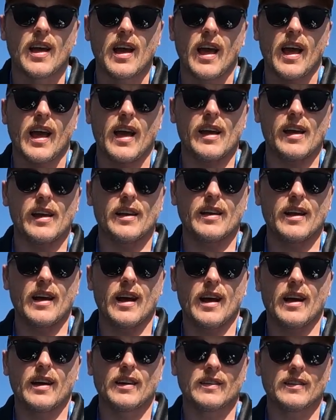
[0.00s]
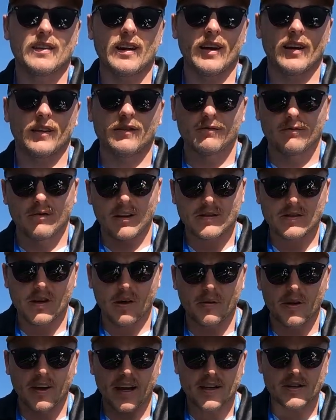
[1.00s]
and yeah, let's hope
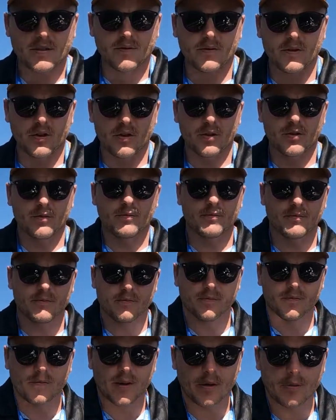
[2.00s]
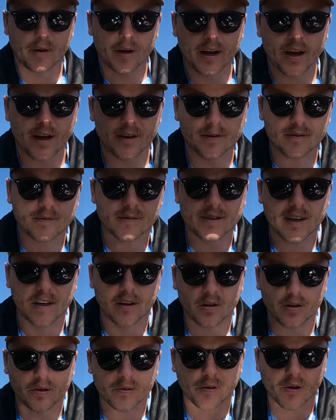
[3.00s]
we catch a few. Here we go, take
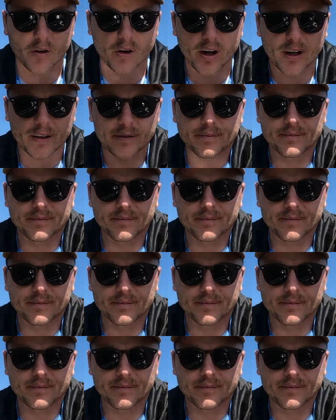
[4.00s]
along for a ride.